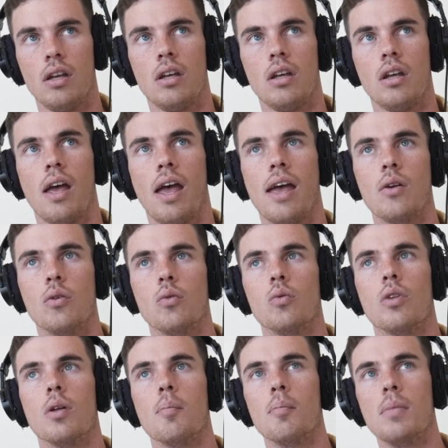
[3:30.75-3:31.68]
and the
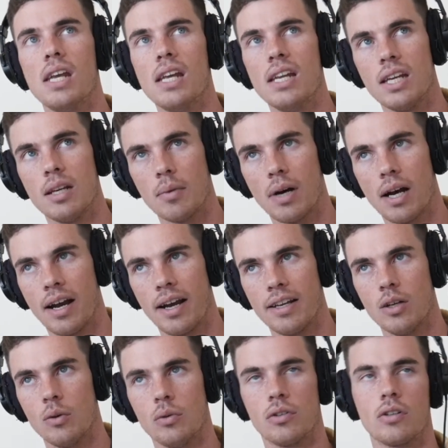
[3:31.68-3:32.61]
meaning behind it
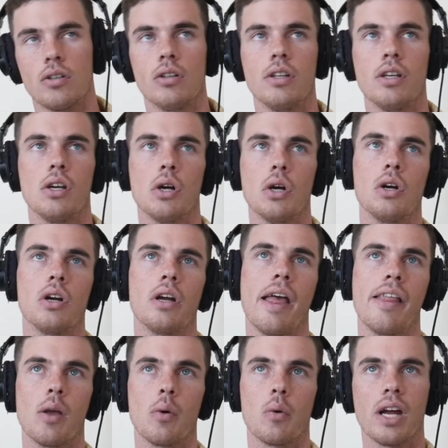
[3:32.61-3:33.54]
was clear and
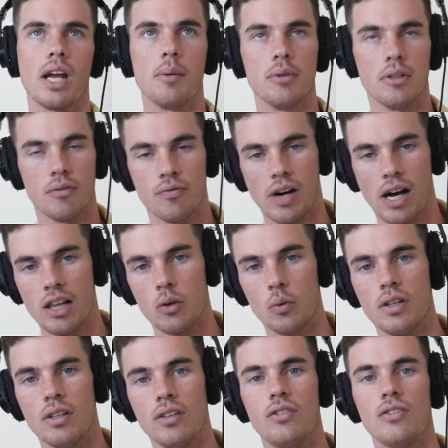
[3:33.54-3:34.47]
they were able to follow
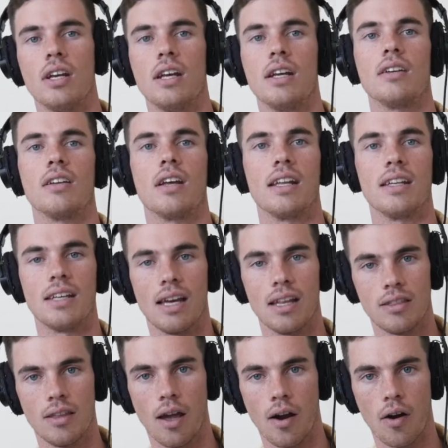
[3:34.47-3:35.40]
instinct and get
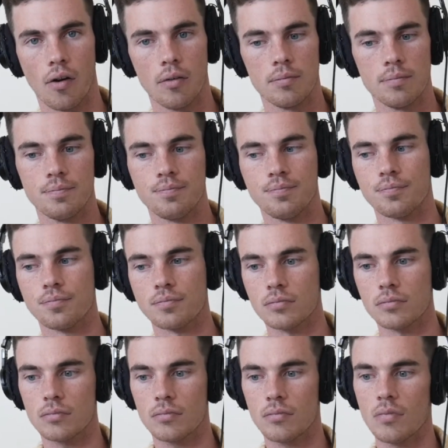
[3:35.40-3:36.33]
there.
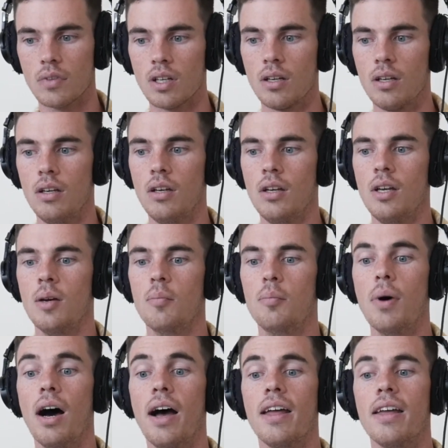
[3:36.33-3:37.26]

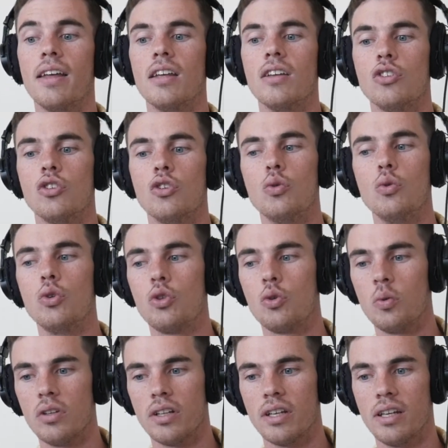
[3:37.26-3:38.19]
But
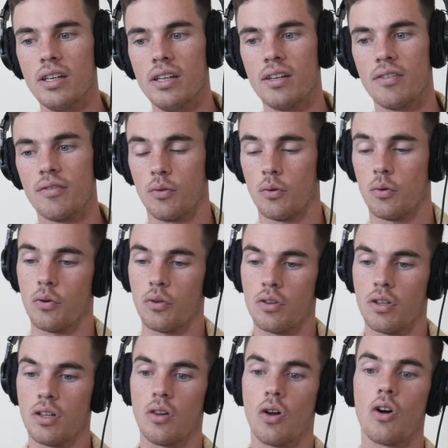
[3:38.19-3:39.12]
usually, for the
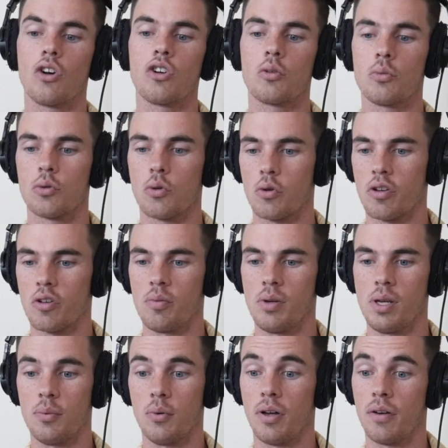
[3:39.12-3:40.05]
large majority of
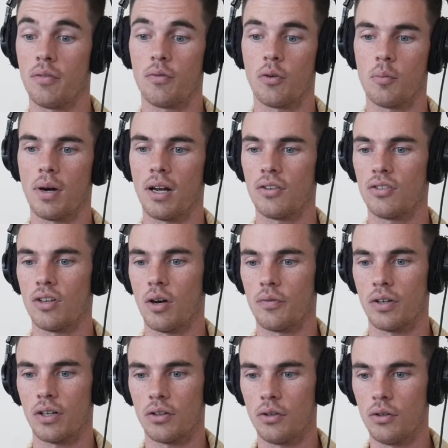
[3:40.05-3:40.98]
people and for myself
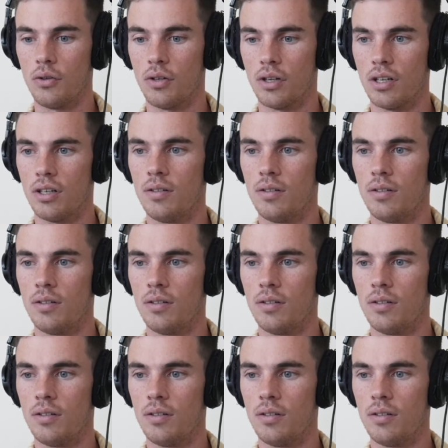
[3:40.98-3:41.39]
included,